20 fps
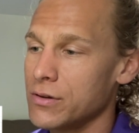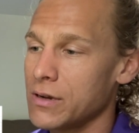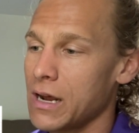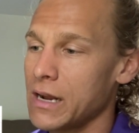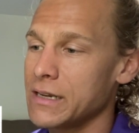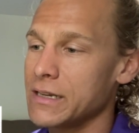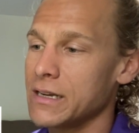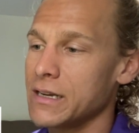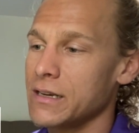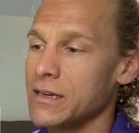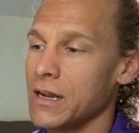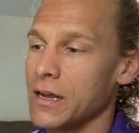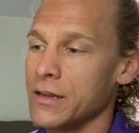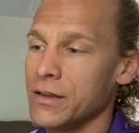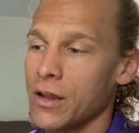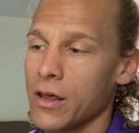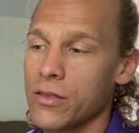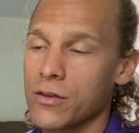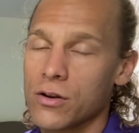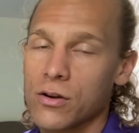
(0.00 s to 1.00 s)
I did
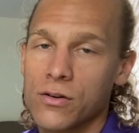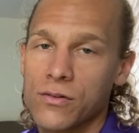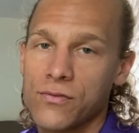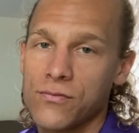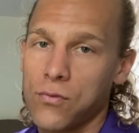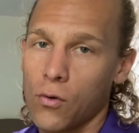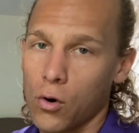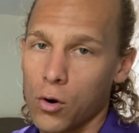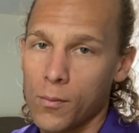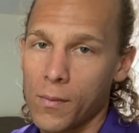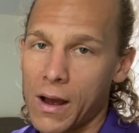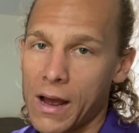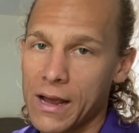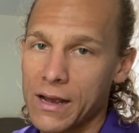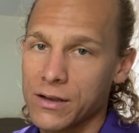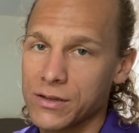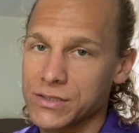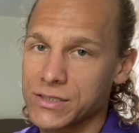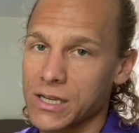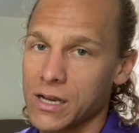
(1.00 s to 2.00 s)
another 4
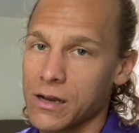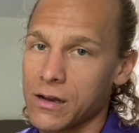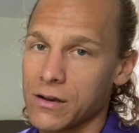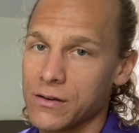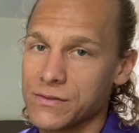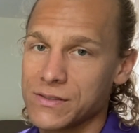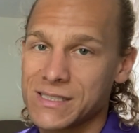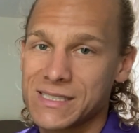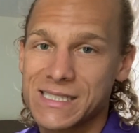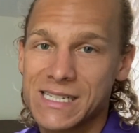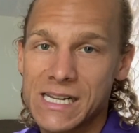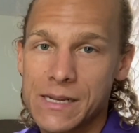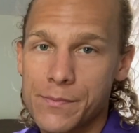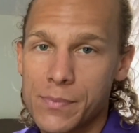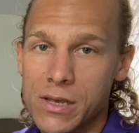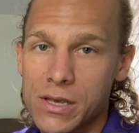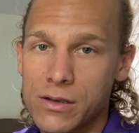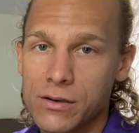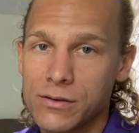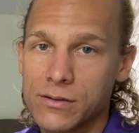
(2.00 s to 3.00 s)
miles of steep
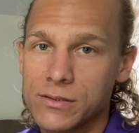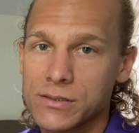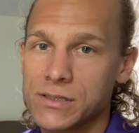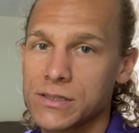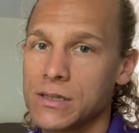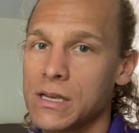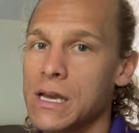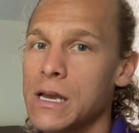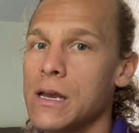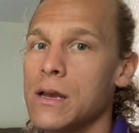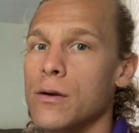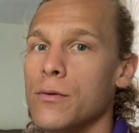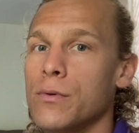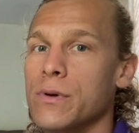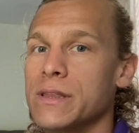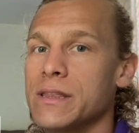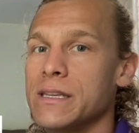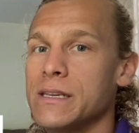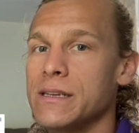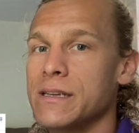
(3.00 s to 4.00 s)
hills
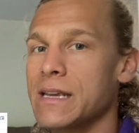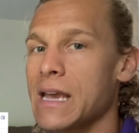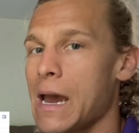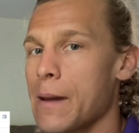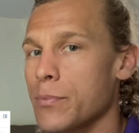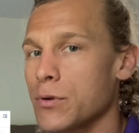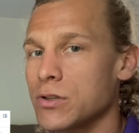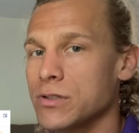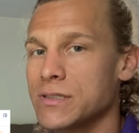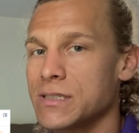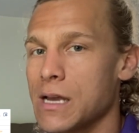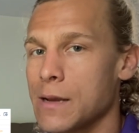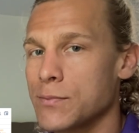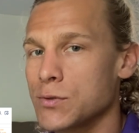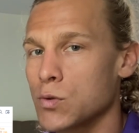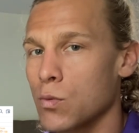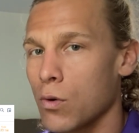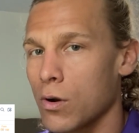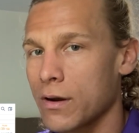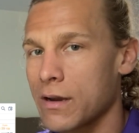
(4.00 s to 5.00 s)
with the Capital
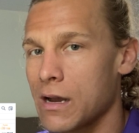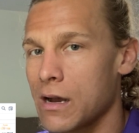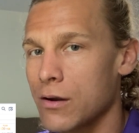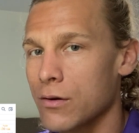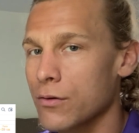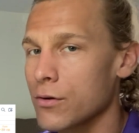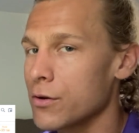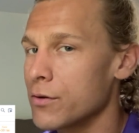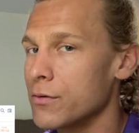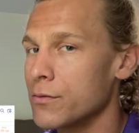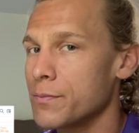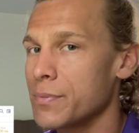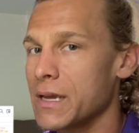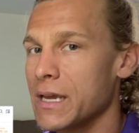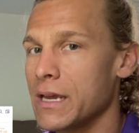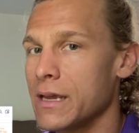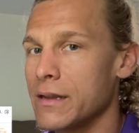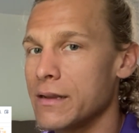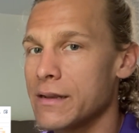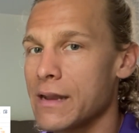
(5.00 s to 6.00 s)
Steps workout group
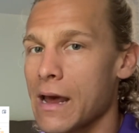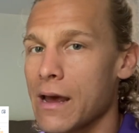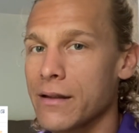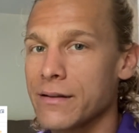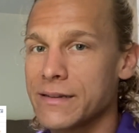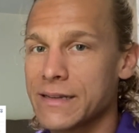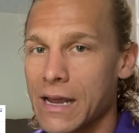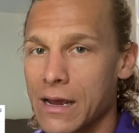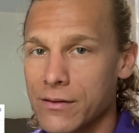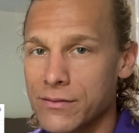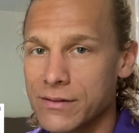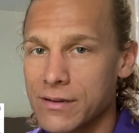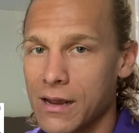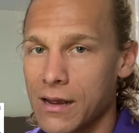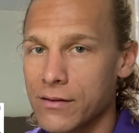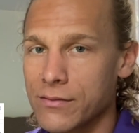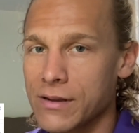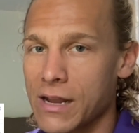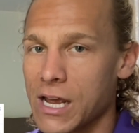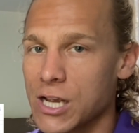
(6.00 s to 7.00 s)
in
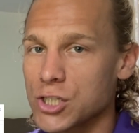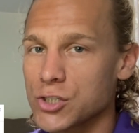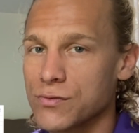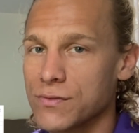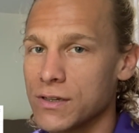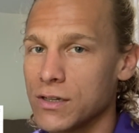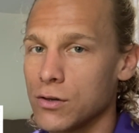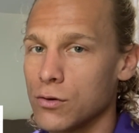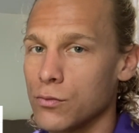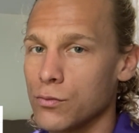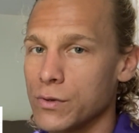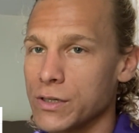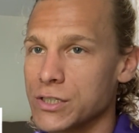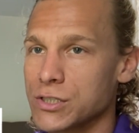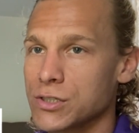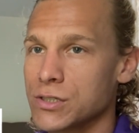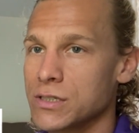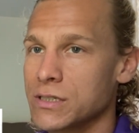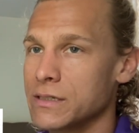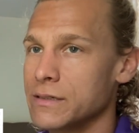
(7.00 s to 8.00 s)
downtown Nashville,
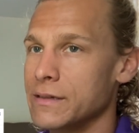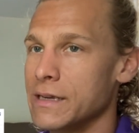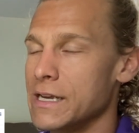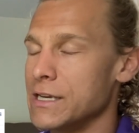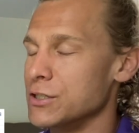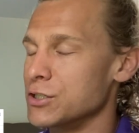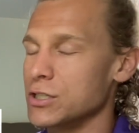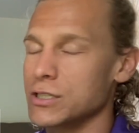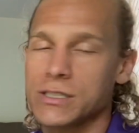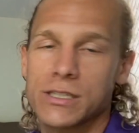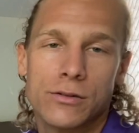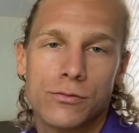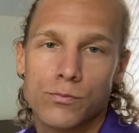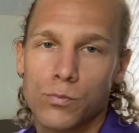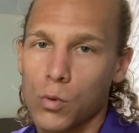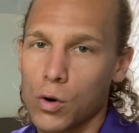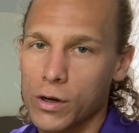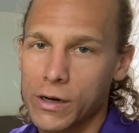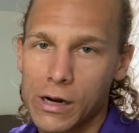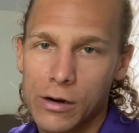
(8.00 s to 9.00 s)
which is just a
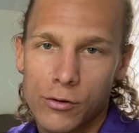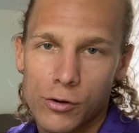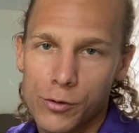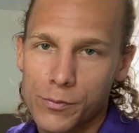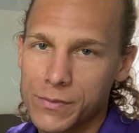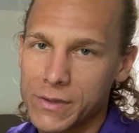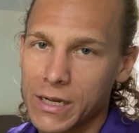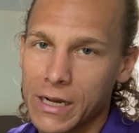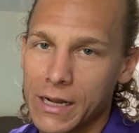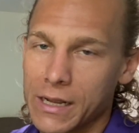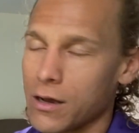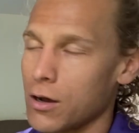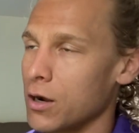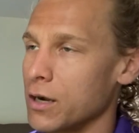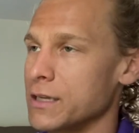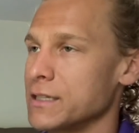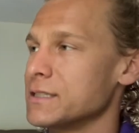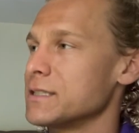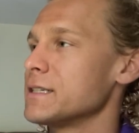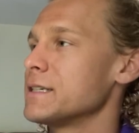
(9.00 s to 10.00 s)
workout group that
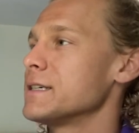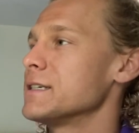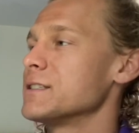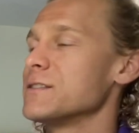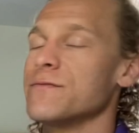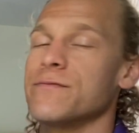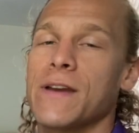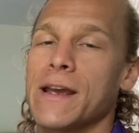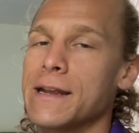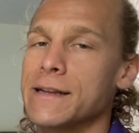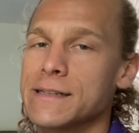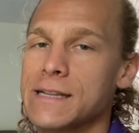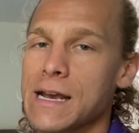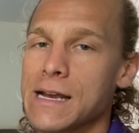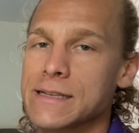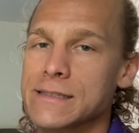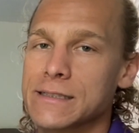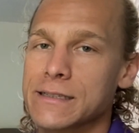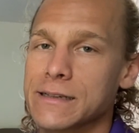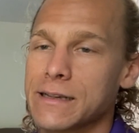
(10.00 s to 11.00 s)
honestly is
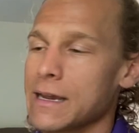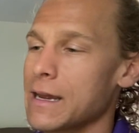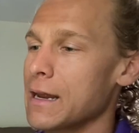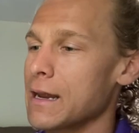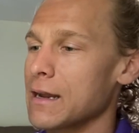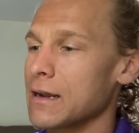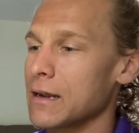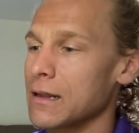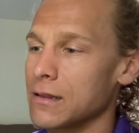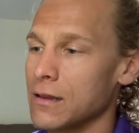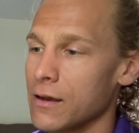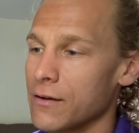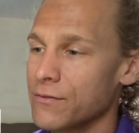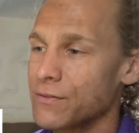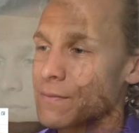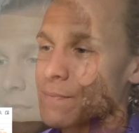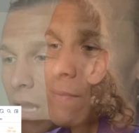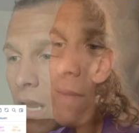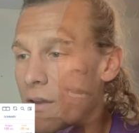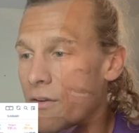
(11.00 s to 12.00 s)
fantastic and I love.
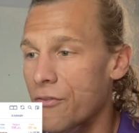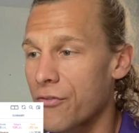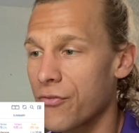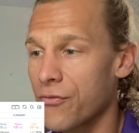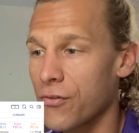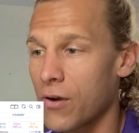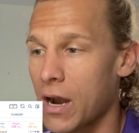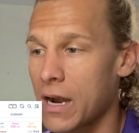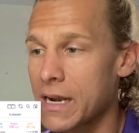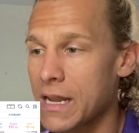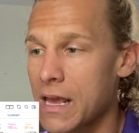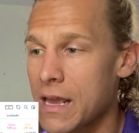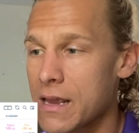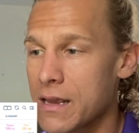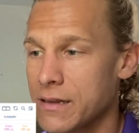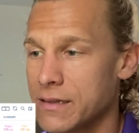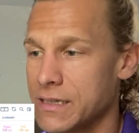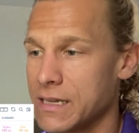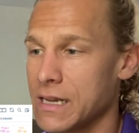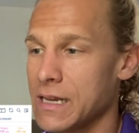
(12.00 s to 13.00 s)
Friday,
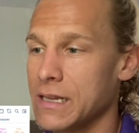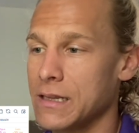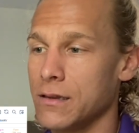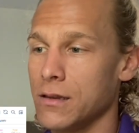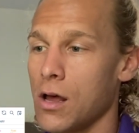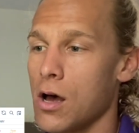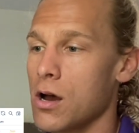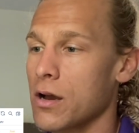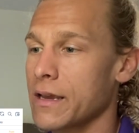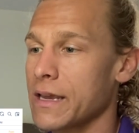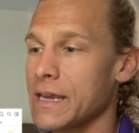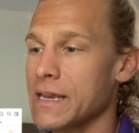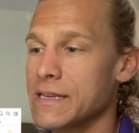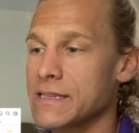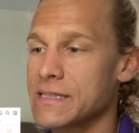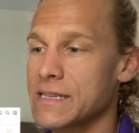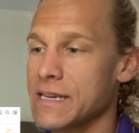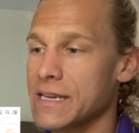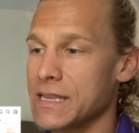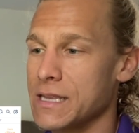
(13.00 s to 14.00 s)
did long,
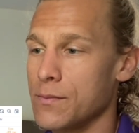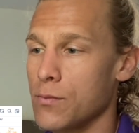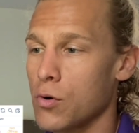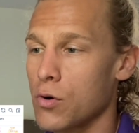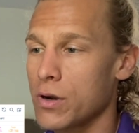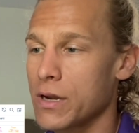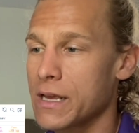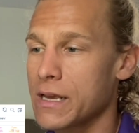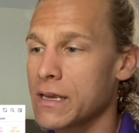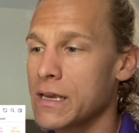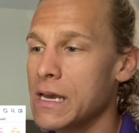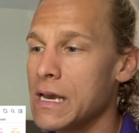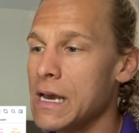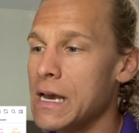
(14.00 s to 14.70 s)
easy in the morning.